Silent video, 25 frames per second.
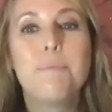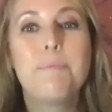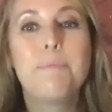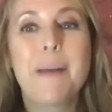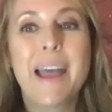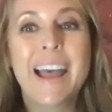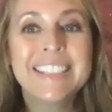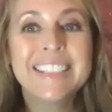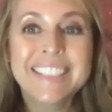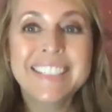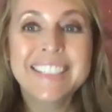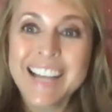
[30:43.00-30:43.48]

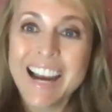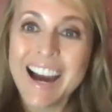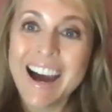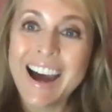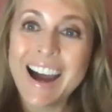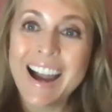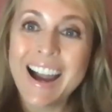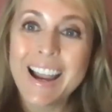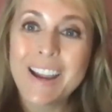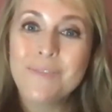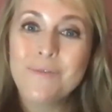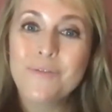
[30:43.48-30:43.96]
best
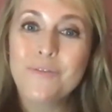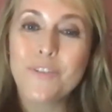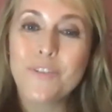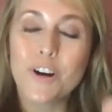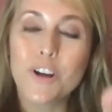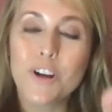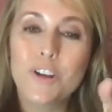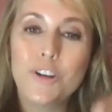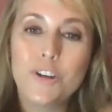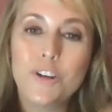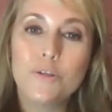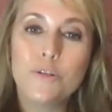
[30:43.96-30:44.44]
time for
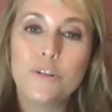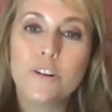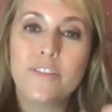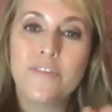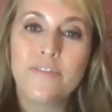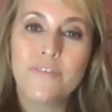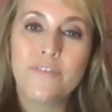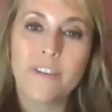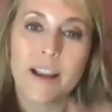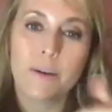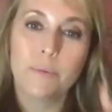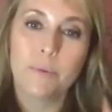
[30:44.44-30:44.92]
you to
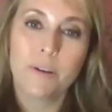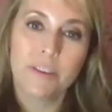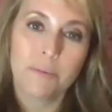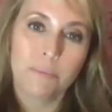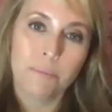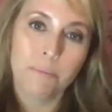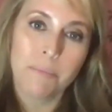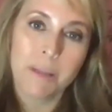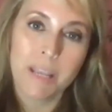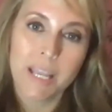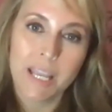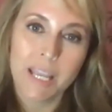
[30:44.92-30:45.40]
fight with
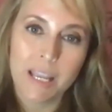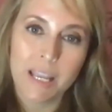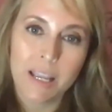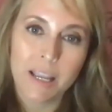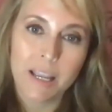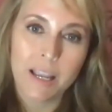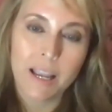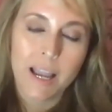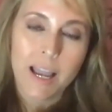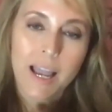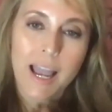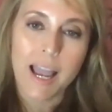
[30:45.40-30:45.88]
me